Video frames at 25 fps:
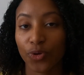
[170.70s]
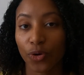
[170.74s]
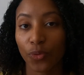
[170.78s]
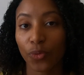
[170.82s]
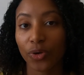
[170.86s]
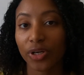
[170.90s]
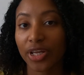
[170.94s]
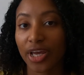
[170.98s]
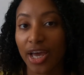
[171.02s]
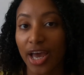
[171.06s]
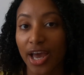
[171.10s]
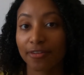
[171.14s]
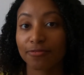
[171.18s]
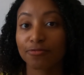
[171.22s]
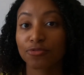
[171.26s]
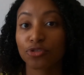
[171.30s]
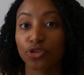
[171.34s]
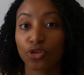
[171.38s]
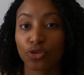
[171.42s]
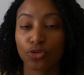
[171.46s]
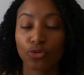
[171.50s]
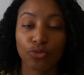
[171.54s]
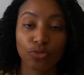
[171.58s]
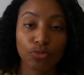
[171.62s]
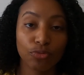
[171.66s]
we only have
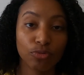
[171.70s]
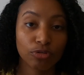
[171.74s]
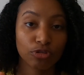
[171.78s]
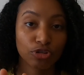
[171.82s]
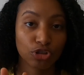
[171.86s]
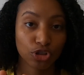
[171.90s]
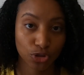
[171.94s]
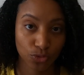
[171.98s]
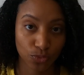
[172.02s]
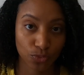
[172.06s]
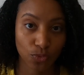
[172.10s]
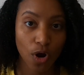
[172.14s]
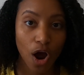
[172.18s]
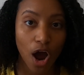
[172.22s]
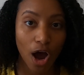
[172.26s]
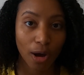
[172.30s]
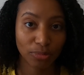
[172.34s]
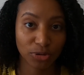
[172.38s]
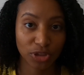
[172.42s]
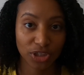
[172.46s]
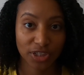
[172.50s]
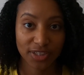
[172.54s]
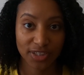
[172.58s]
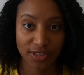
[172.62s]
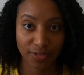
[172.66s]
two true
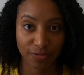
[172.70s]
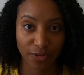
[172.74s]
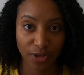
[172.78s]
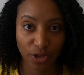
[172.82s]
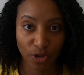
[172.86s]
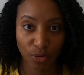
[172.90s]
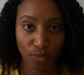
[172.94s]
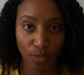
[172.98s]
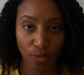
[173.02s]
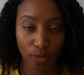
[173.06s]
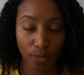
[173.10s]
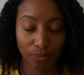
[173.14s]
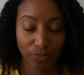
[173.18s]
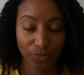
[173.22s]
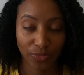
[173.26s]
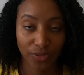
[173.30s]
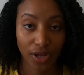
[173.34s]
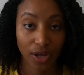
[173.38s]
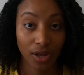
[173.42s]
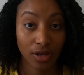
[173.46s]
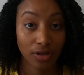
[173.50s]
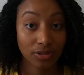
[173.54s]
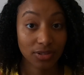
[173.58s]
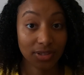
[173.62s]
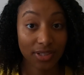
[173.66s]
options available,
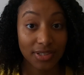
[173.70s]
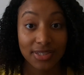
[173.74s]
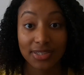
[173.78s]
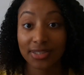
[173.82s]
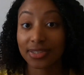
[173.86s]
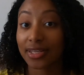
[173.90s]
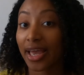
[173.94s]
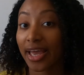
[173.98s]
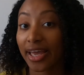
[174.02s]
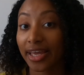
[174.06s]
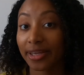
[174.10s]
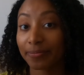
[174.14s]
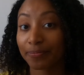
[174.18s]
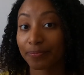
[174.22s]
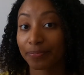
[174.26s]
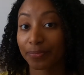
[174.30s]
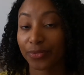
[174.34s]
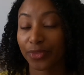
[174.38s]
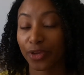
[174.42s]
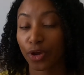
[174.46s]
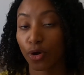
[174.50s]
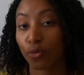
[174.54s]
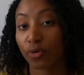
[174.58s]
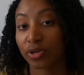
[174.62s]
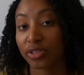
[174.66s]
to stay
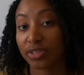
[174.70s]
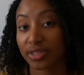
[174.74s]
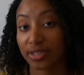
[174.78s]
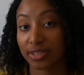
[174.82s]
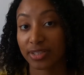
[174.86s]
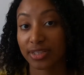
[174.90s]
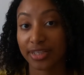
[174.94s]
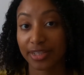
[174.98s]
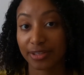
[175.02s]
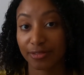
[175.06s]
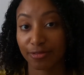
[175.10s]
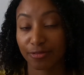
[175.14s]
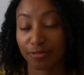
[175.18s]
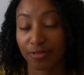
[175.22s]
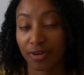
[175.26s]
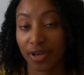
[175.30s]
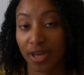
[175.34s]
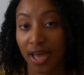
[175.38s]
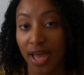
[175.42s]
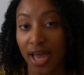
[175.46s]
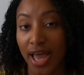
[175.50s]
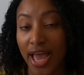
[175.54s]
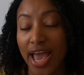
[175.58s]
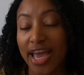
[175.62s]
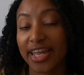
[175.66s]
or to leave.
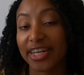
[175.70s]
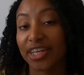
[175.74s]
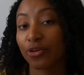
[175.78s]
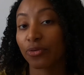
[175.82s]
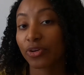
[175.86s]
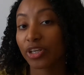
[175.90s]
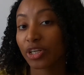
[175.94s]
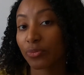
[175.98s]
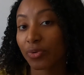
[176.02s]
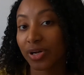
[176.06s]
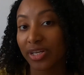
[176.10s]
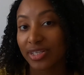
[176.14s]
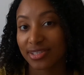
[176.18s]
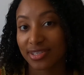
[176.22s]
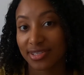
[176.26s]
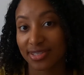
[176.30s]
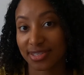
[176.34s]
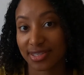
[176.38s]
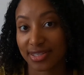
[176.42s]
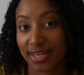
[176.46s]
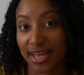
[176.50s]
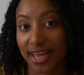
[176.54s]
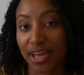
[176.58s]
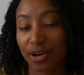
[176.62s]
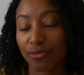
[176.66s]
And the only way to
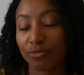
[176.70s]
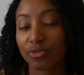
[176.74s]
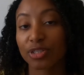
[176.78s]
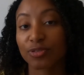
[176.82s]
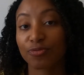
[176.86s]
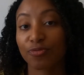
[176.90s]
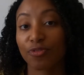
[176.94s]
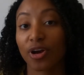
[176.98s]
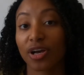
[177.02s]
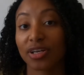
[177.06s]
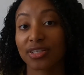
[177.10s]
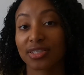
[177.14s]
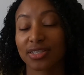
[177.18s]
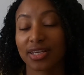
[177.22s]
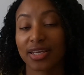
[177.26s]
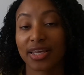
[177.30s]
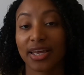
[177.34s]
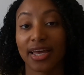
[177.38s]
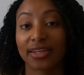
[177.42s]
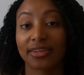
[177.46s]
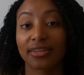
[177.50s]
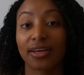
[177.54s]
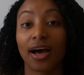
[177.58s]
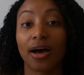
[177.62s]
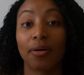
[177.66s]
stay was for us to
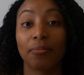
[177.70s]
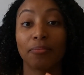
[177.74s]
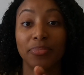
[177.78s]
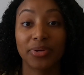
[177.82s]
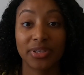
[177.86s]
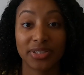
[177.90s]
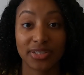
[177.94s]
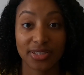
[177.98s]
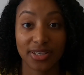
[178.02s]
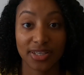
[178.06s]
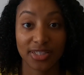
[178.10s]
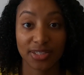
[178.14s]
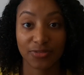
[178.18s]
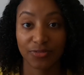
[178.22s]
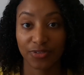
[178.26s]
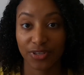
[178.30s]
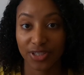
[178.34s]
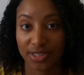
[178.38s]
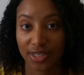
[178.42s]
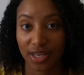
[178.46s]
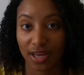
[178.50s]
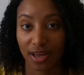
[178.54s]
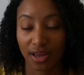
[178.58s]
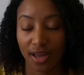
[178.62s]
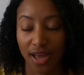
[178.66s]
get a business
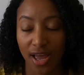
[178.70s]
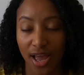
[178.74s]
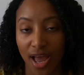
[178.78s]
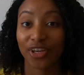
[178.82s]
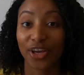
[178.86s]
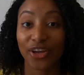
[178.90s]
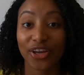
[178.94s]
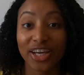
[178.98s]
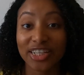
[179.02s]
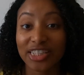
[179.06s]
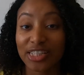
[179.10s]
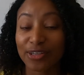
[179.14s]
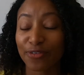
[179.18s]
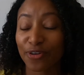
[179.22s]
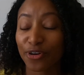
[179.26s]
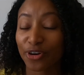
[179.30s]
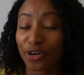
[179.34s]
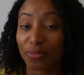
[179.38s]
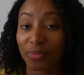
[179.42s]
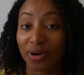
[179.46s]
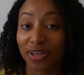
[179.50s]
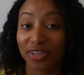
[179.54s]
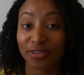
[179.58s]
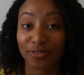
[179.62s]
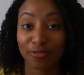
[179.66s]
visa. Now you guys have heard
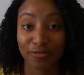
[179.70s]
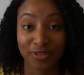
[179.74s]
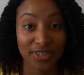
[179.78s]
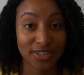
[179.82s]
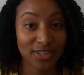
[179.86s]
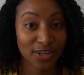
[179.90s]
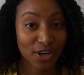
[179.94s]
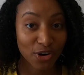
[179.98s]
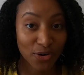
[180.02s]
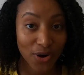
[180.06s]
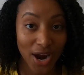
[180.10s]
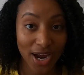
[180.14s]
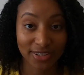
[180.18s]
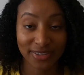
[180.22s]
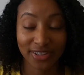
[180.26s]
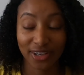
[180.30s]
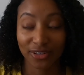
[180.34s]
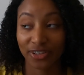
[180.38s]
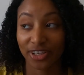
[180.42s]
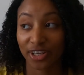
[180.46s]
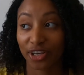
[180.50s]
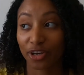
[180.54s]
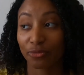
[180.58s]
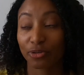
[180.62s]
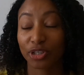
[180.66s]
about the visa
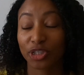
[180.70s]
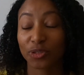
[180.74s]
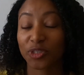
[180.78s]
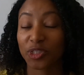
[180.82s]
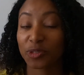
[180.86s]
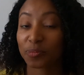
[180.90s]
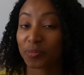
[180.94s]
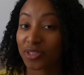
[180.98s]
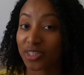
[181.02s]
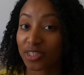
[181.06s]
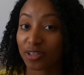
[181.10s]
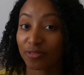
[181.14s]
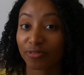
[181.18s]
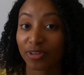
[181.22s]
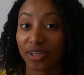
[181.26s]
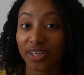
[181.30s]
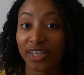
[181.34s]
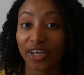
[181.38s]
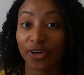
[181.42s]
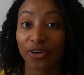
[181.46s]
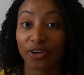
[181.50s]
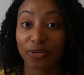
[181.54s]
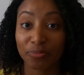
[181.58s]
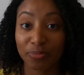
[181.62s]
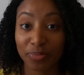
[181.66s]
crackdown here, which was
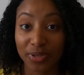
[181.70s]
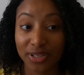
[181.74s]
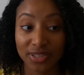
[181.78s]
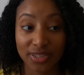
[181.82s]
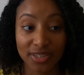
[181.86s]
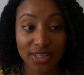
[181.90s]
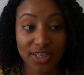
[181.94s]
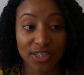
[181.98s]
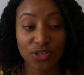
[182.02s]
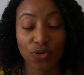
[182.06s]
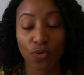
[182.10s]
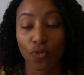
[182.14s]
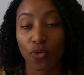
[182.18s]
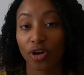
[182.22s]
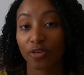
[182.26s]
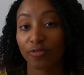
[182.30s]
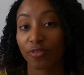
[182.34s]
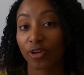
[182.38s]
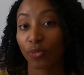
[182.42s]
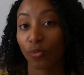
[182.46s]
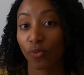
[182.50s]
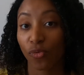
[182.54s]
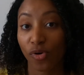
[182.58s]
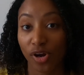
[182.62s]
specifically on business or even